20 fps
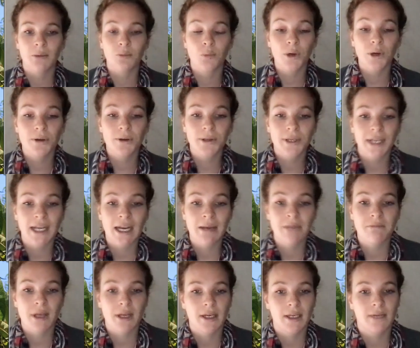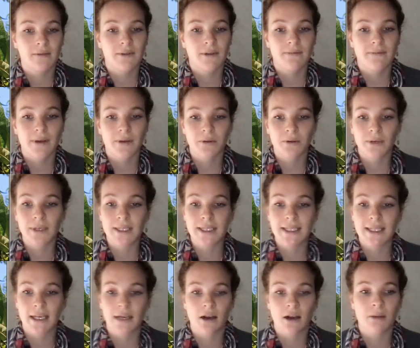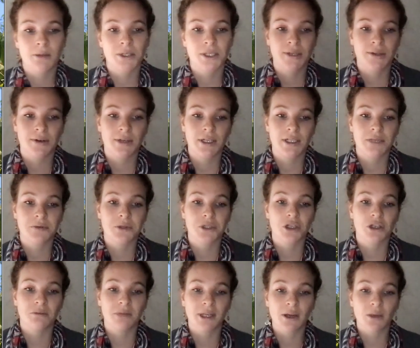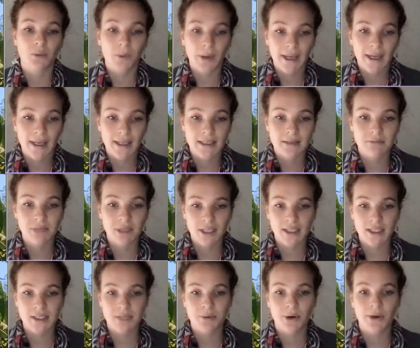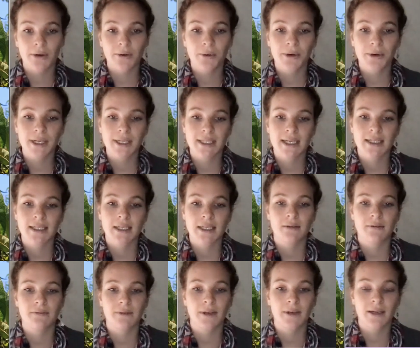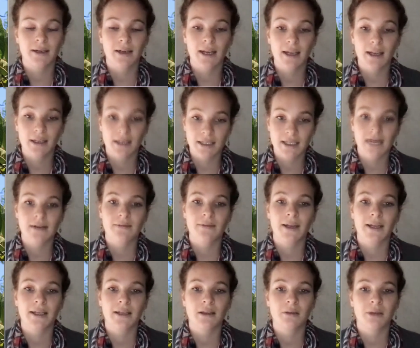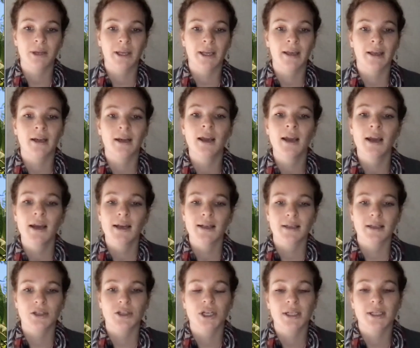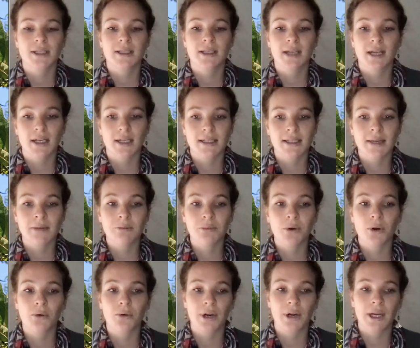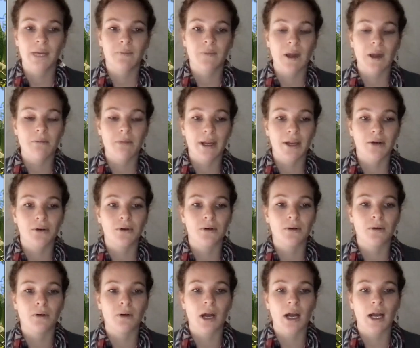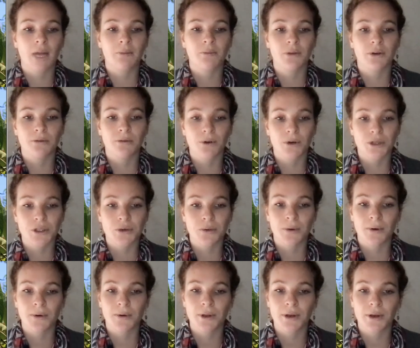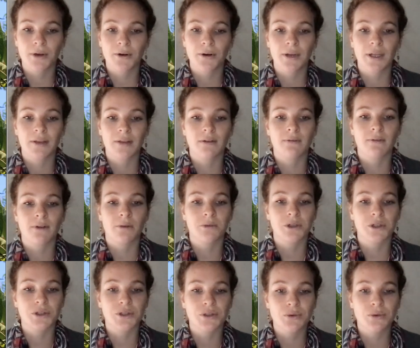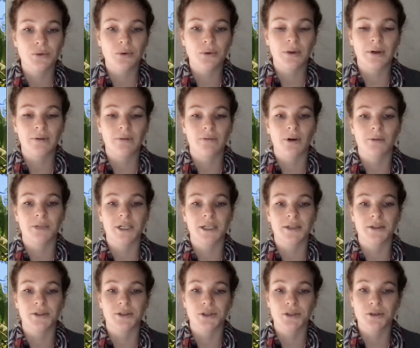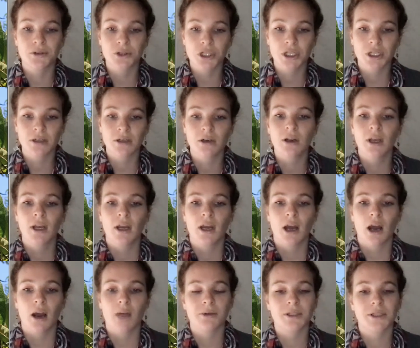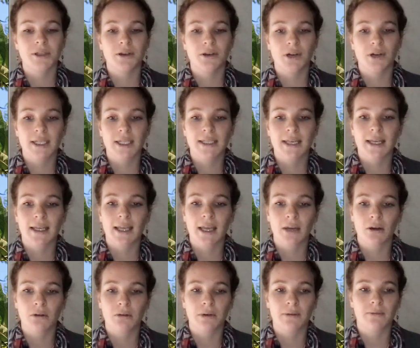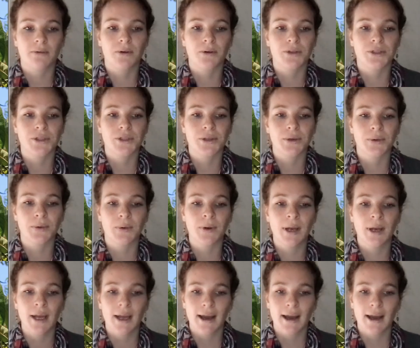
We are looking at many of the federal and state opportunities, which could be a way to meet these priorities identified in the plan, such as the GusNIP program that Michael referred to earlier, and the farm to school and farm to institution opportunities that Gail referred to.